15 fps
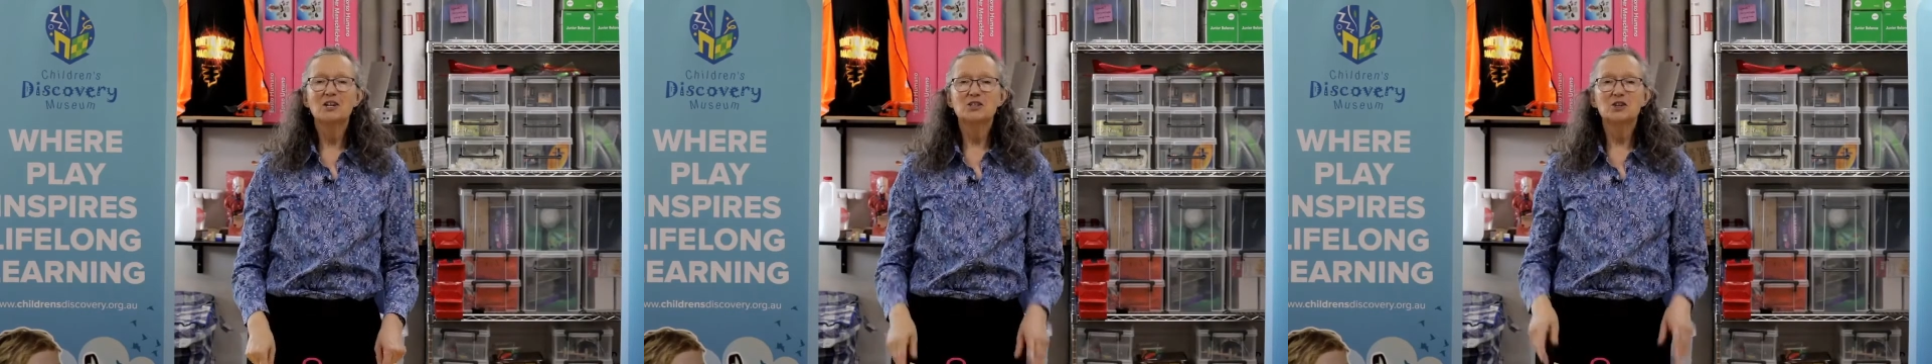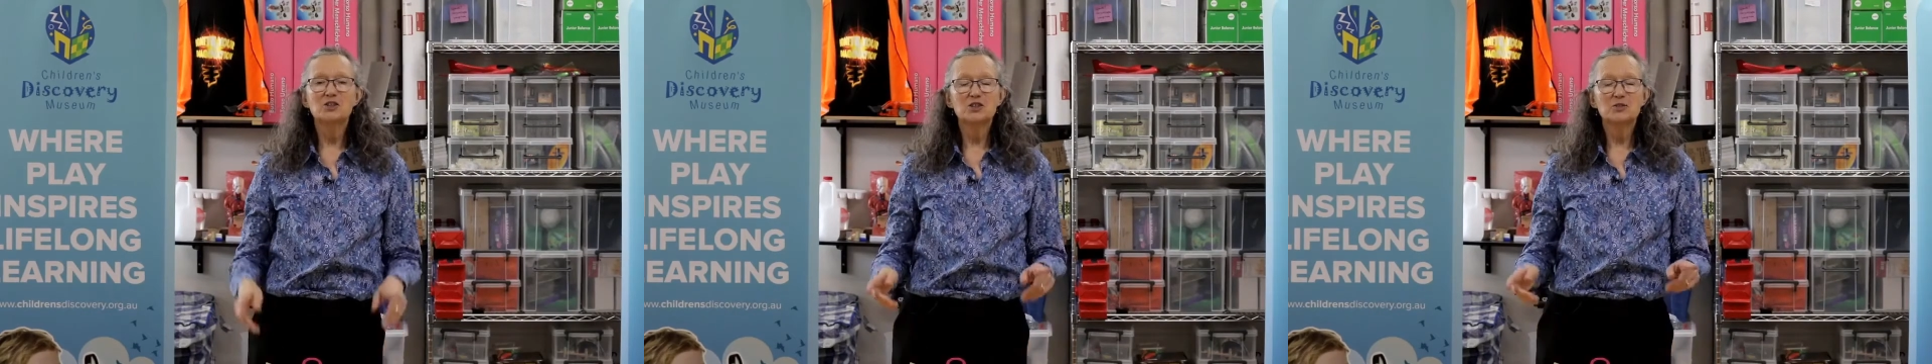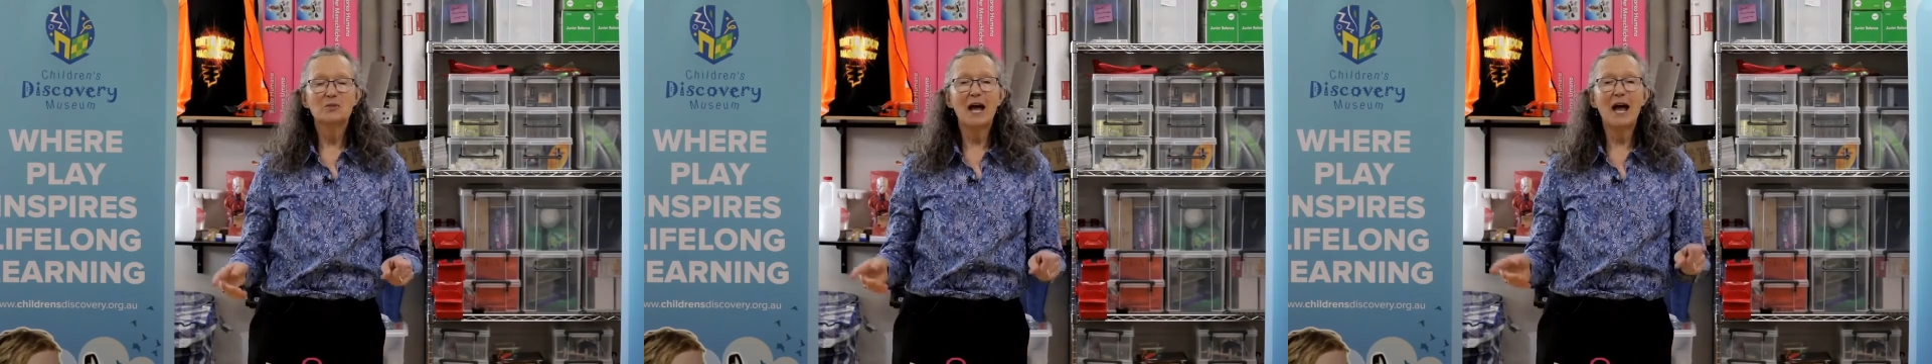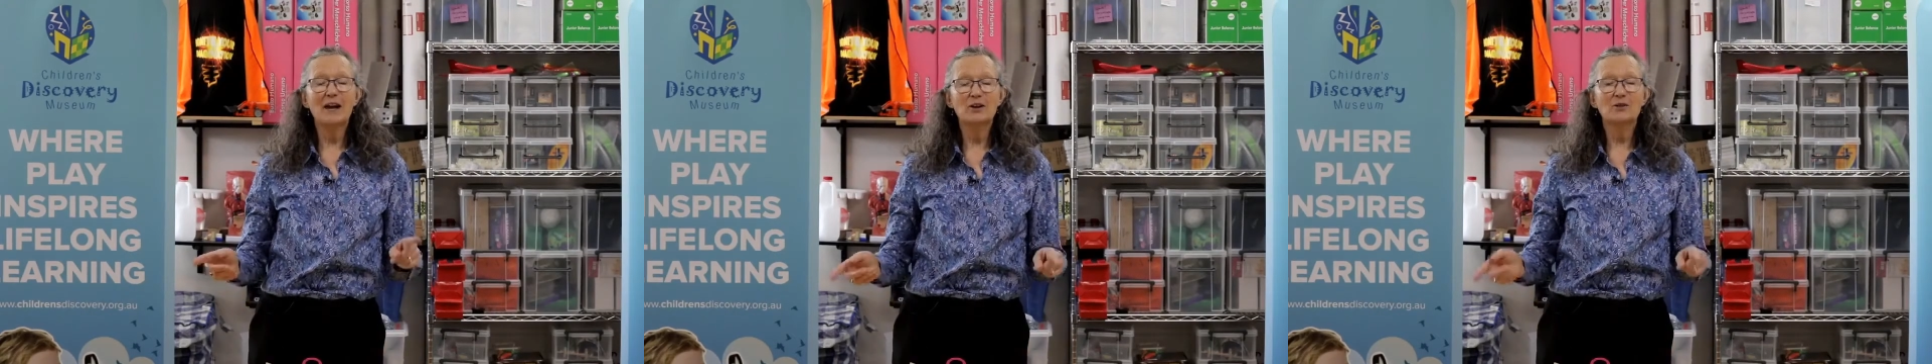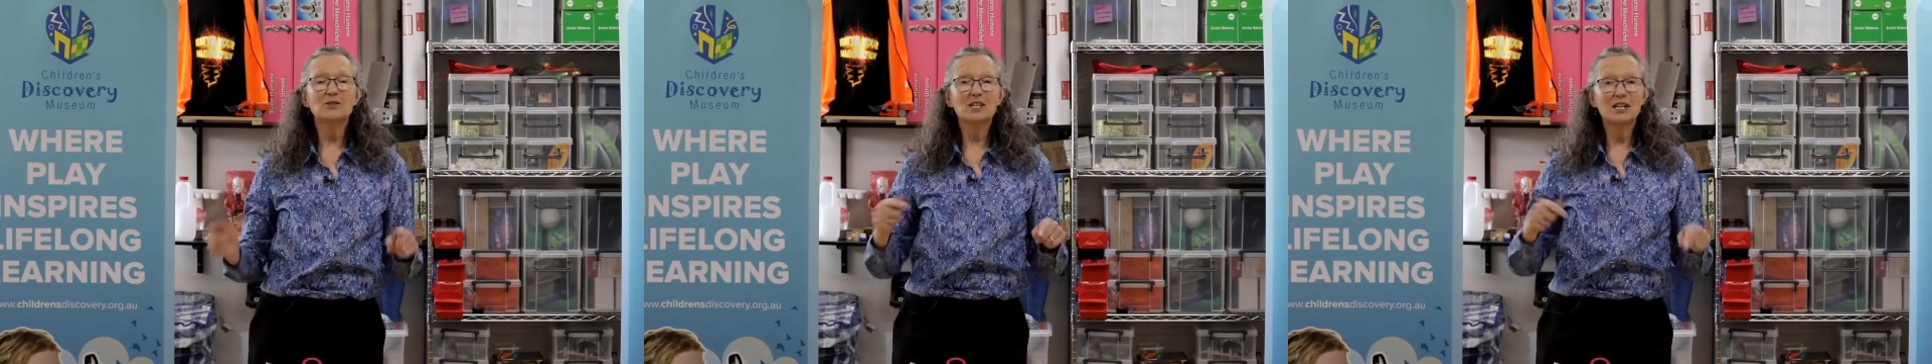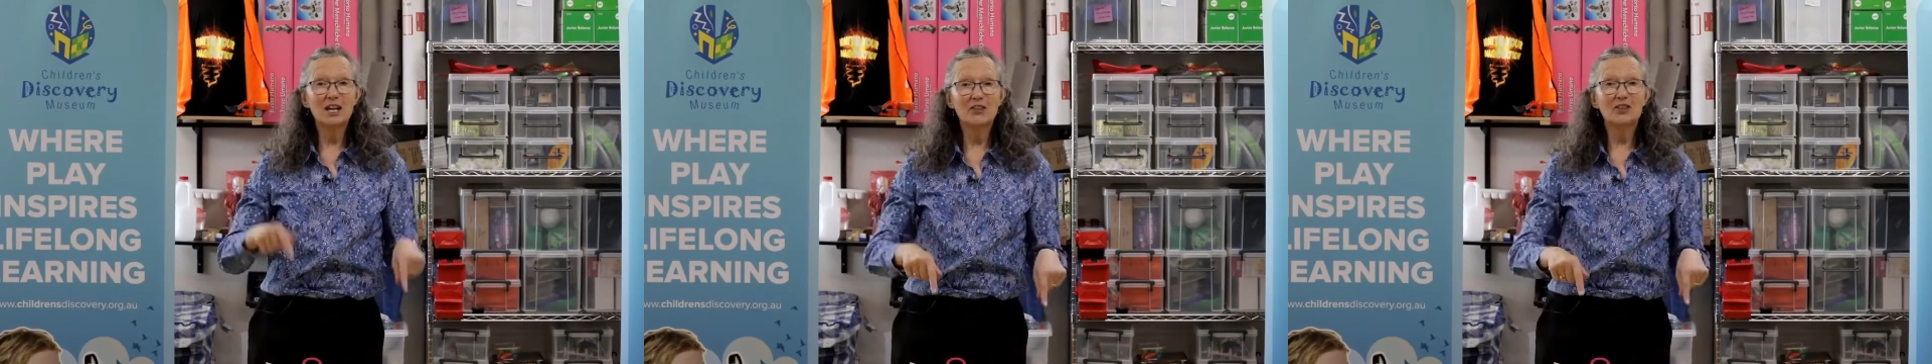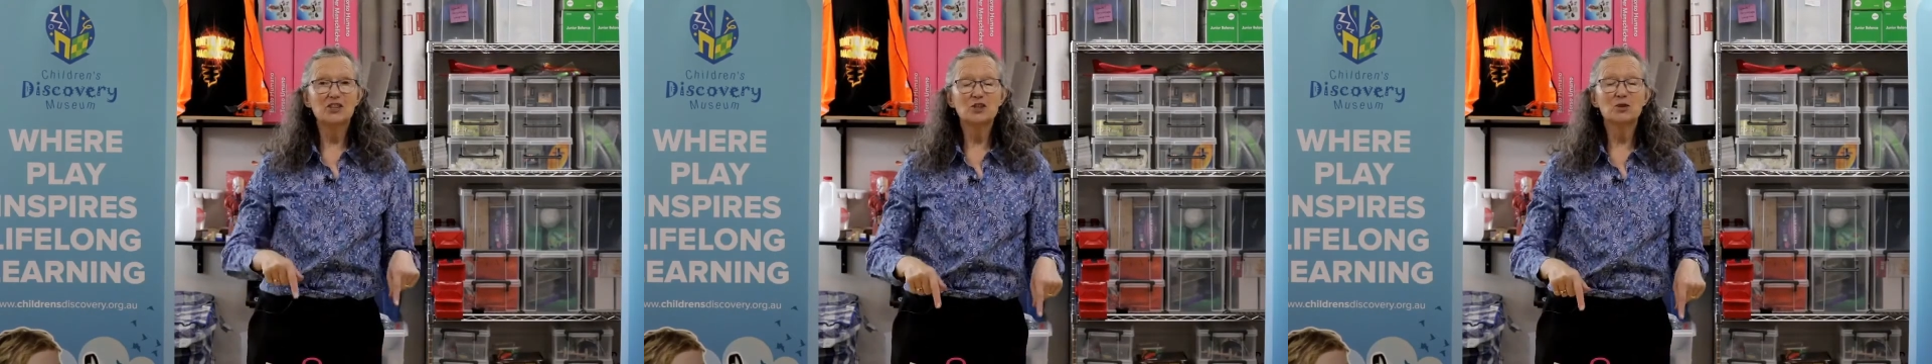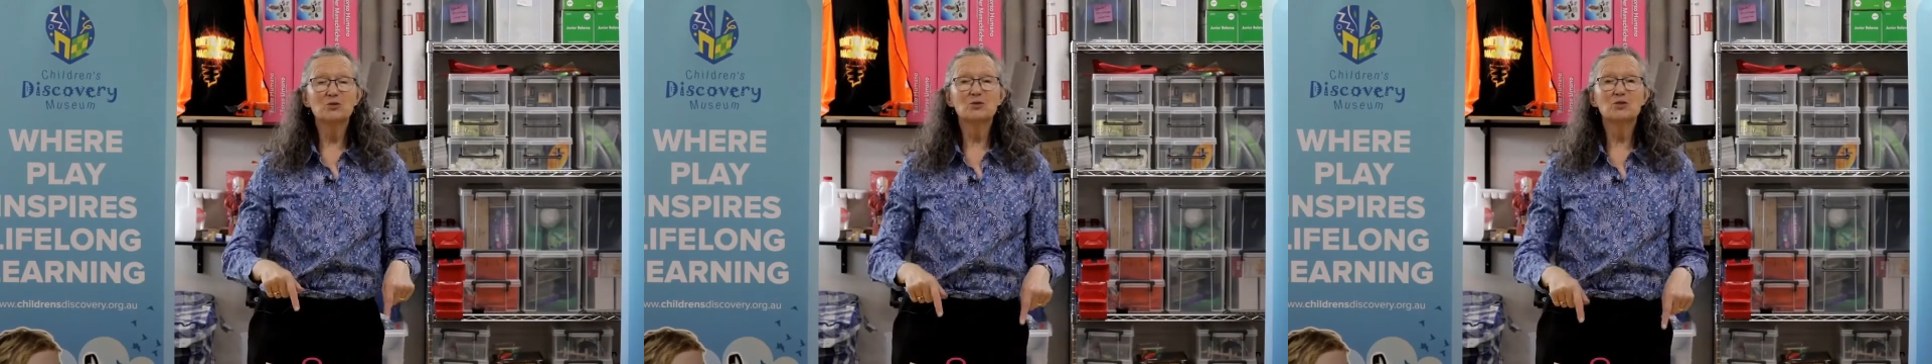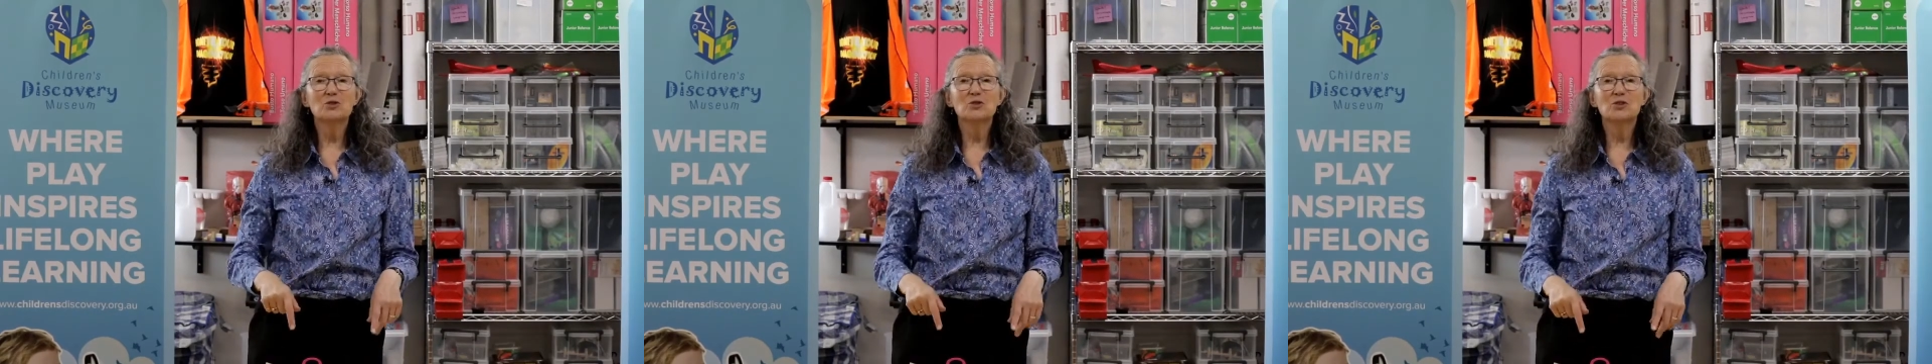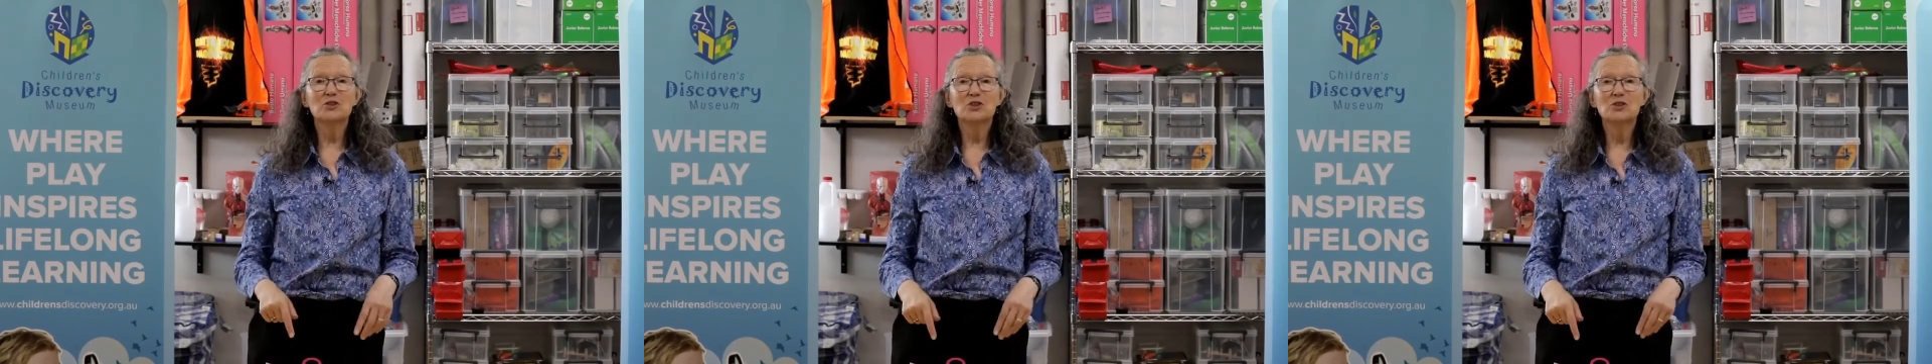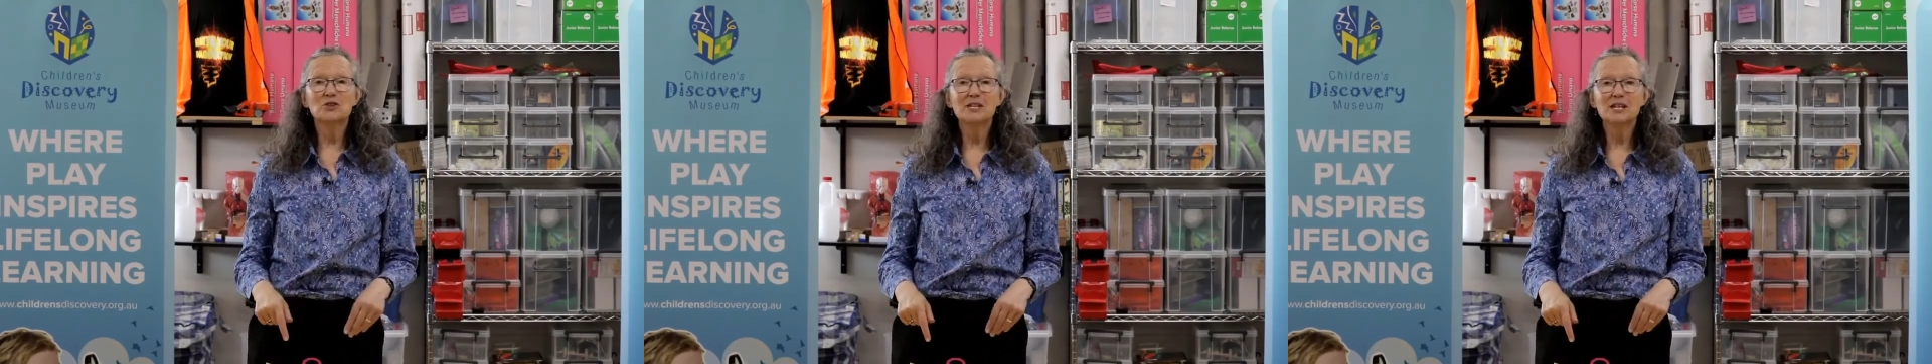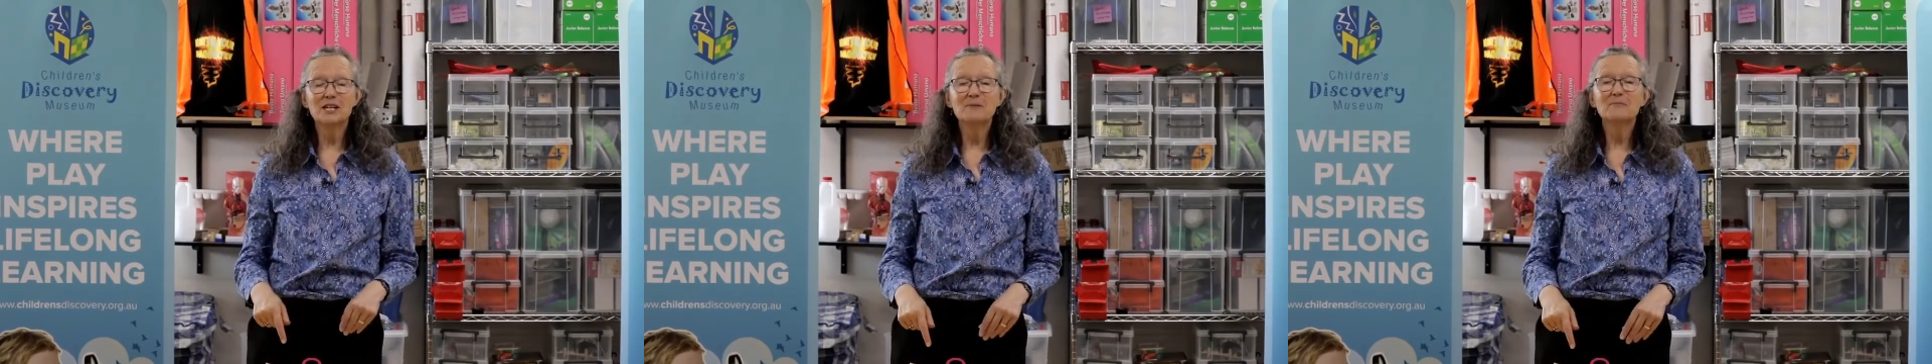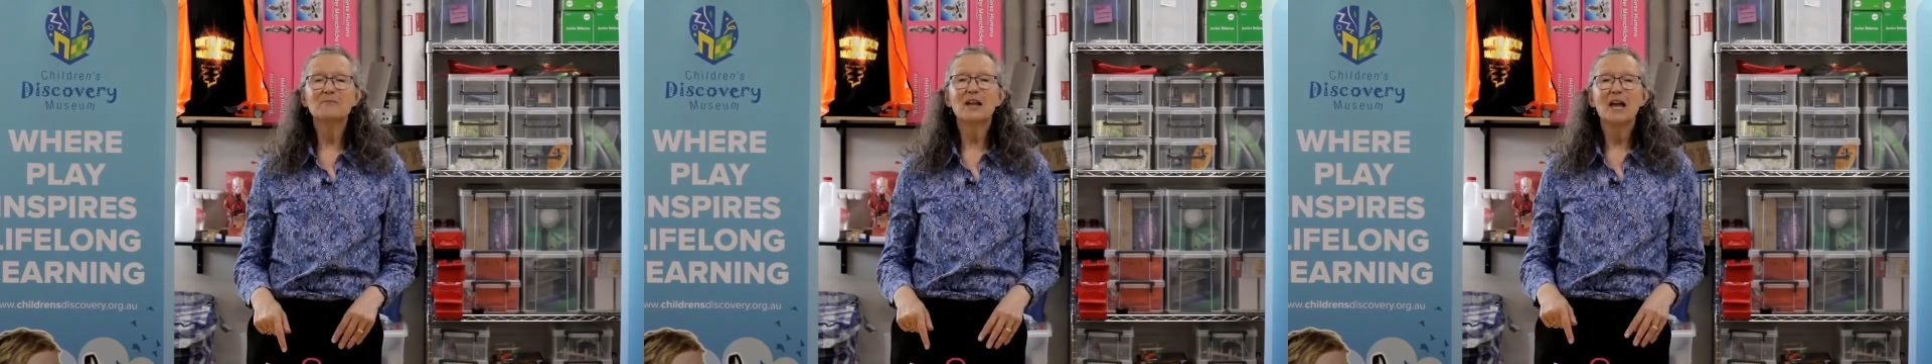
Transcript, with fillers: So adults, let the children do the choosing